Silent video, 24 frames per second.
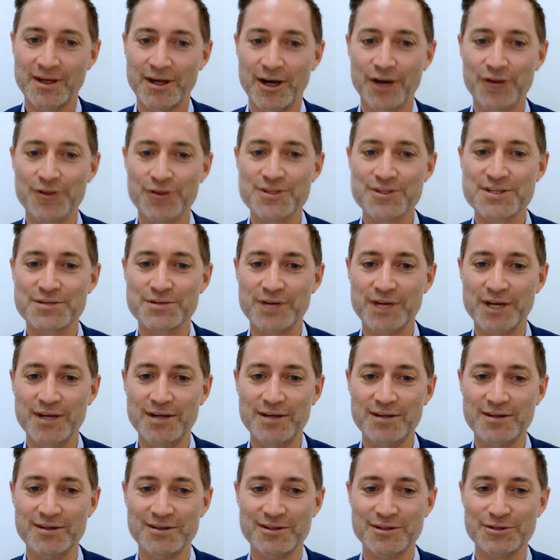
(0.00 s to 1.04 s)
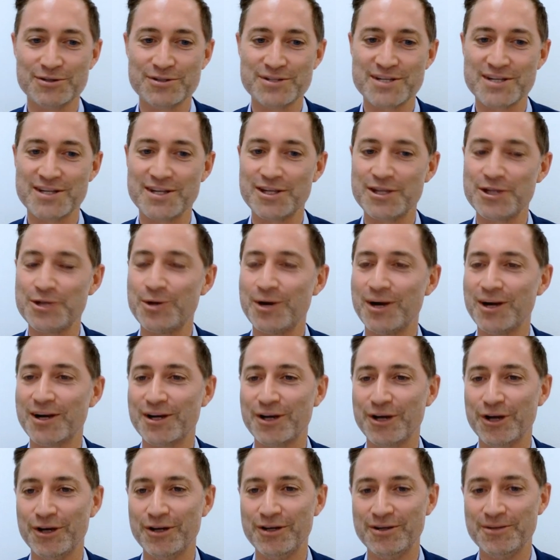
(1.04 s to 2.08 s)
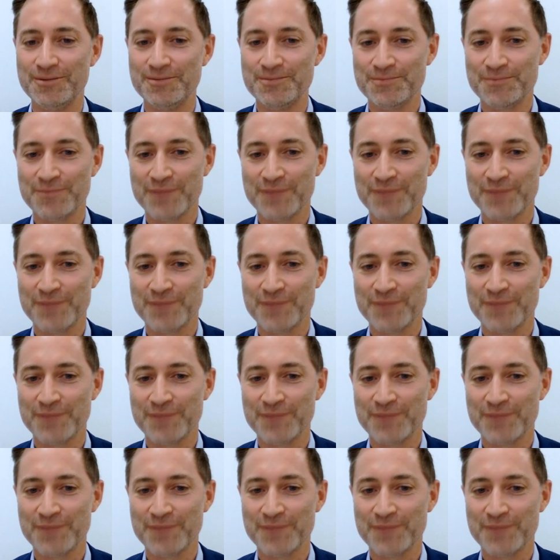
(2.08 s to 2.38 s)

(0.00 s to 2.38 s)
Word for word: On the screen, you'll see the QR code